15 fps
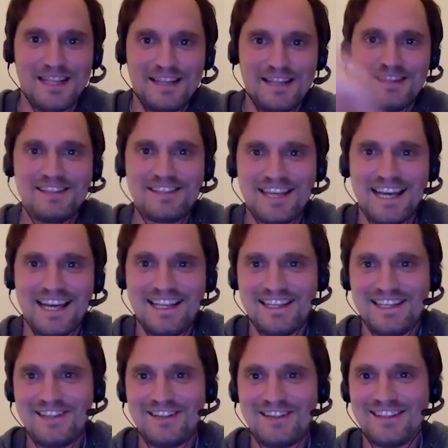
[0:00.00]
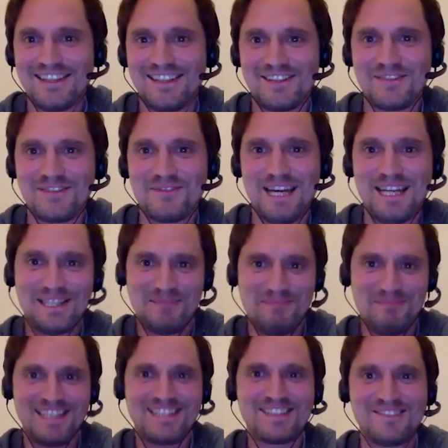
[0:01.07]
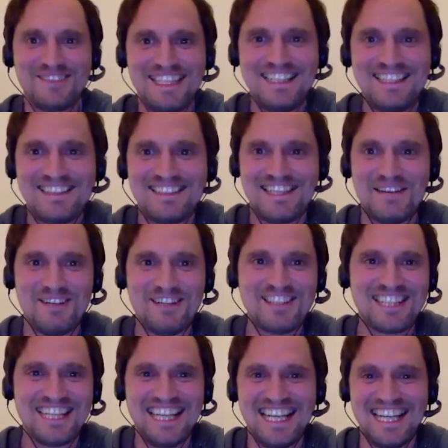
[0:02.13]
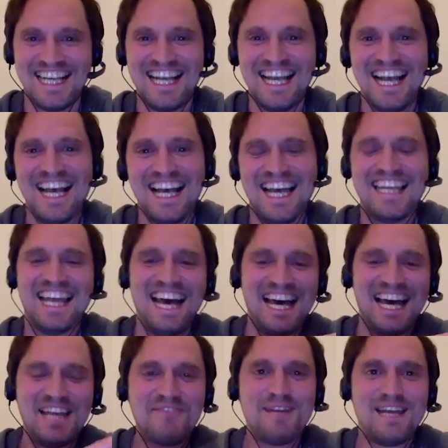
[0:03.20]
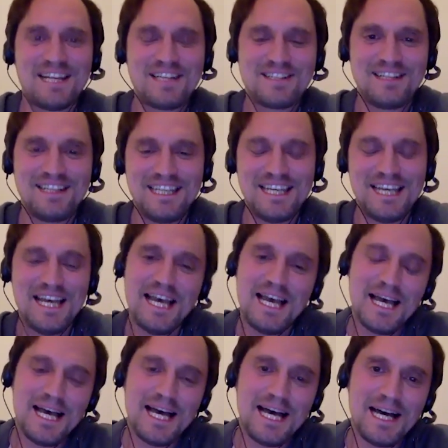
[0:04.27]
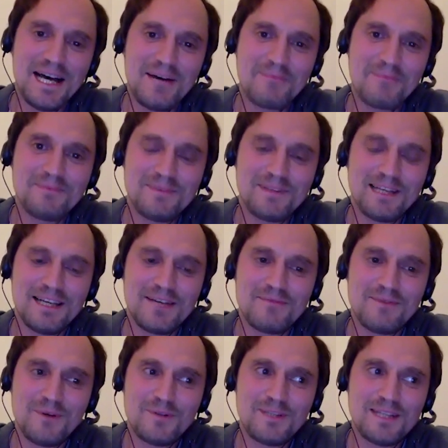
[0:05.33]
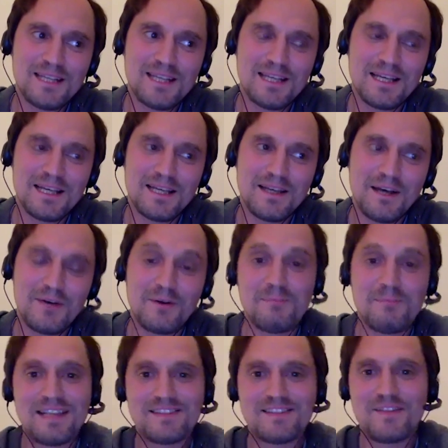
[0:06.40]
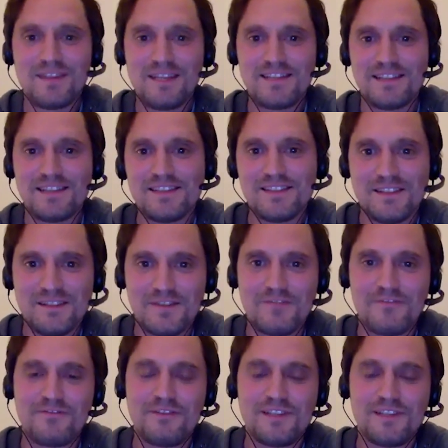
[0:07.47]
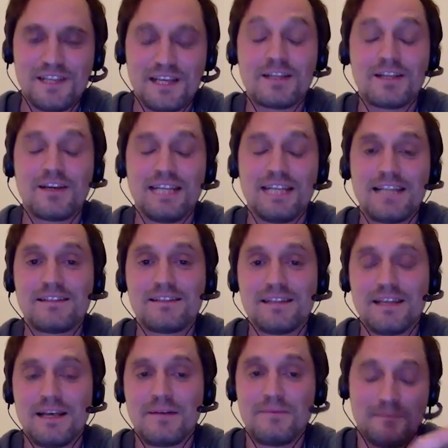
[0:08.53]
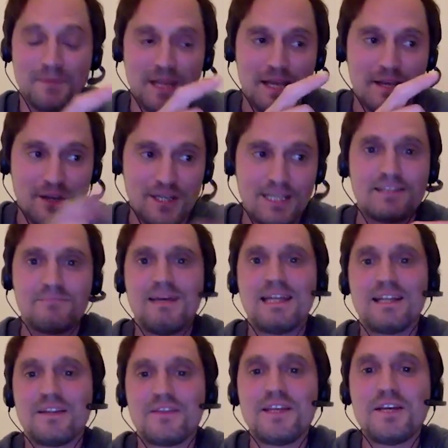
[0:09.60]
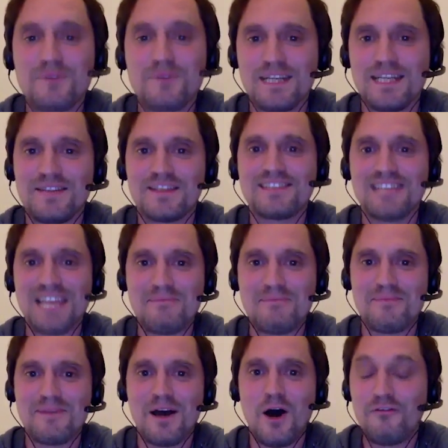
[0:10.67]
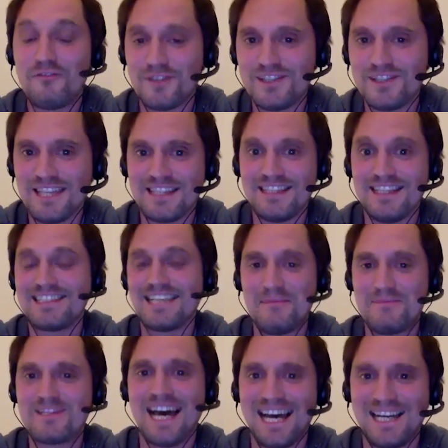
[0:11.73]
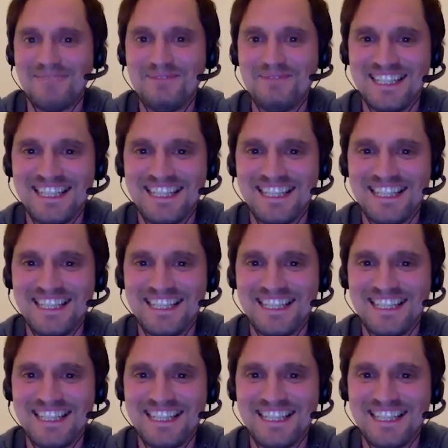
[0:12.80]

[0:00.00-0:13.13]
this guy there on the right in my screen, Siawoosh, and we actually wrote our master thesis on condensed matter theory in the same office at the same time